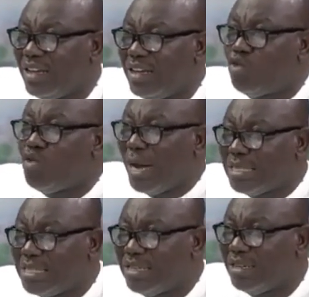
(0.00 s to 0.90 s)
in
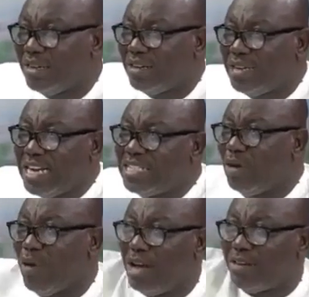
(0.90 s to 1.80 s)
Kumasi. That is
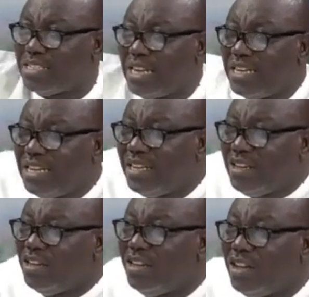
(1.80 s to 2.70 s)
the one
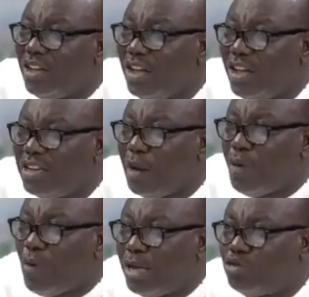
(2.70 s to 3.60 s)
recently
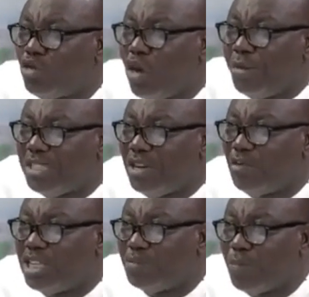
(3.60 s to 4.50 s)
Napo went to commission
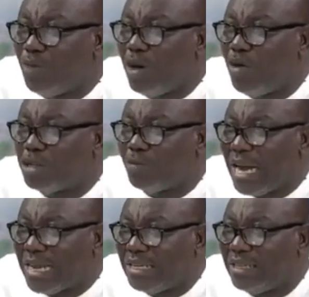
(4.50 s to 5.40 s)
with his people and was
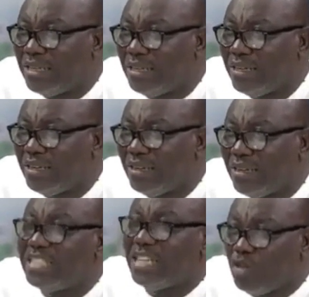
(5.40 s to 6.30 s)
bragging.
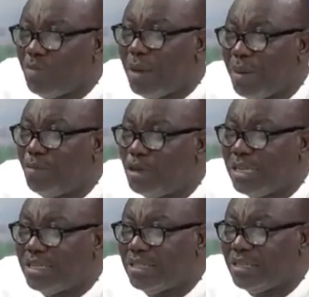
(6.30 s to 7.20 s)
That's the John Mahama
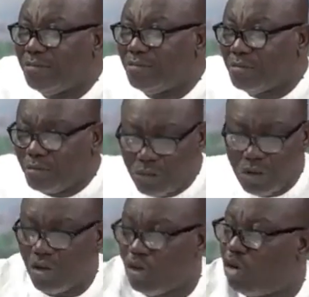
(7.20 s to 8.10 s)
project.
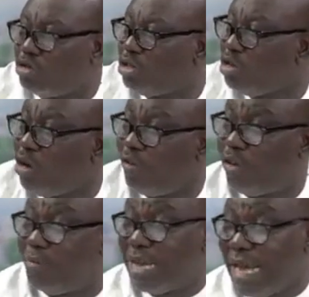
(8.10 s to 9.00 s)
continue
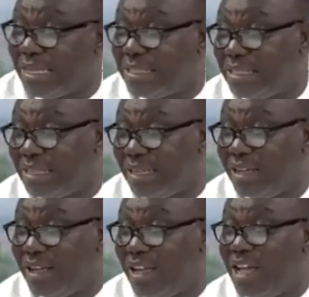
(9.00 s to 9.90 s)
from that
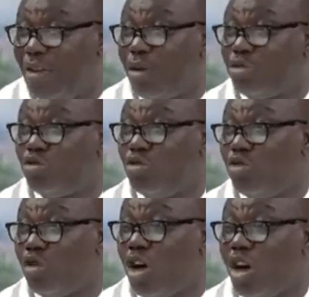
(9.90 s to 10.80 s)
and
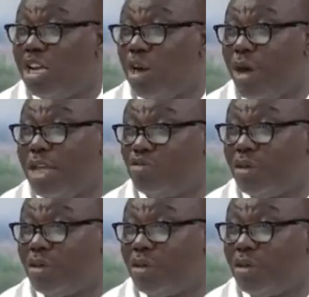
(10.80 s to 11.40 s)
retool all the way to